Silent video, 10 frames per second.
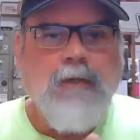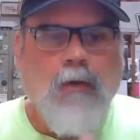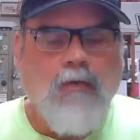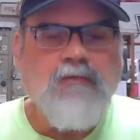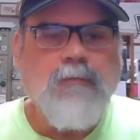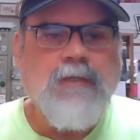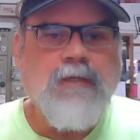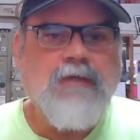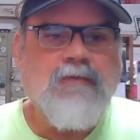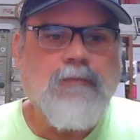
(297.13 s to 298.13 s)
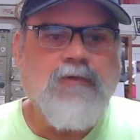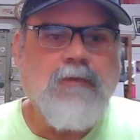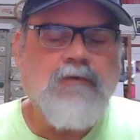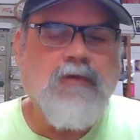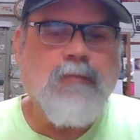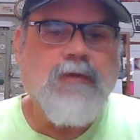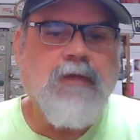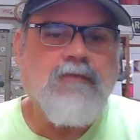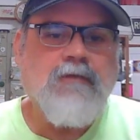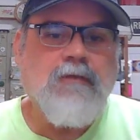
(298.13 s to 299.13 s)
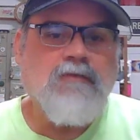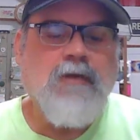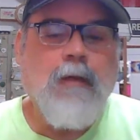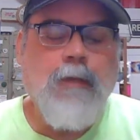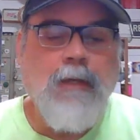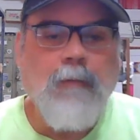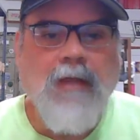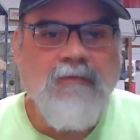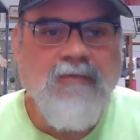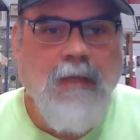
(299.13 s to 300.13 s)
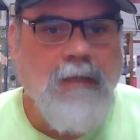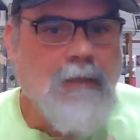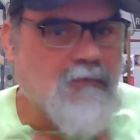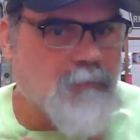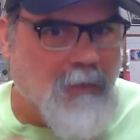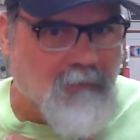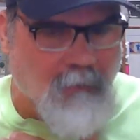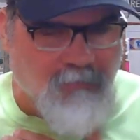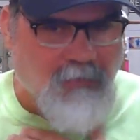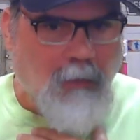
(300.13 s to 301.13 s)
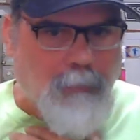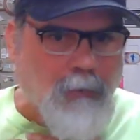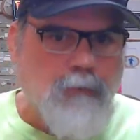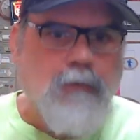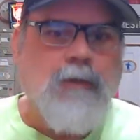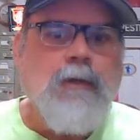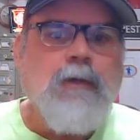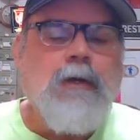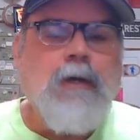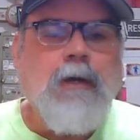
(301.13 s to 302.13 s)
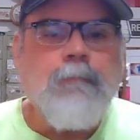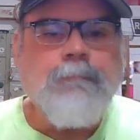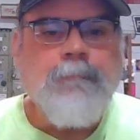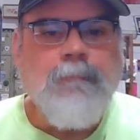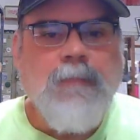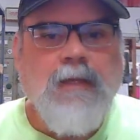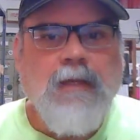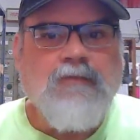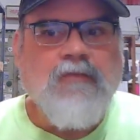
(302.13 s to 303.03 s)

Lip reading: Ultimately, it's up to the interpretation of the shop. And I'm not saying that just because I'm a shop owner. it's